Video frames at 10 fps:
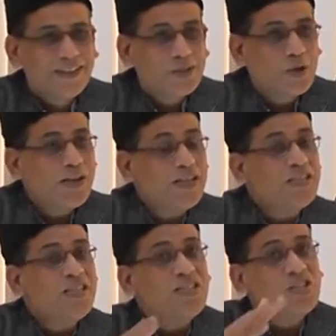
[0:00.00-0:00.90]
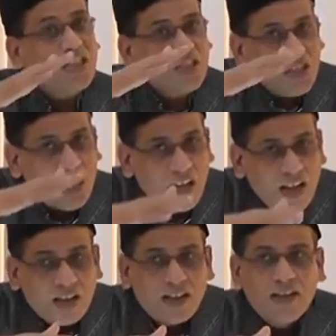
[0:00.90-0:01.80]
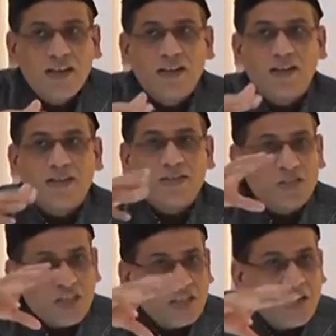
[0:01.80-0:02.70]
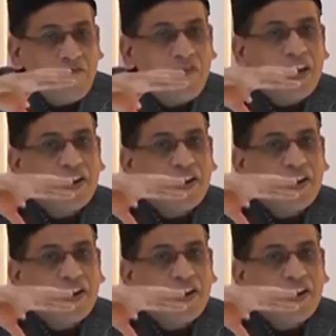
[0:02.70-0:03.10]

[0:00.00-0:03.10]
So it is such a system where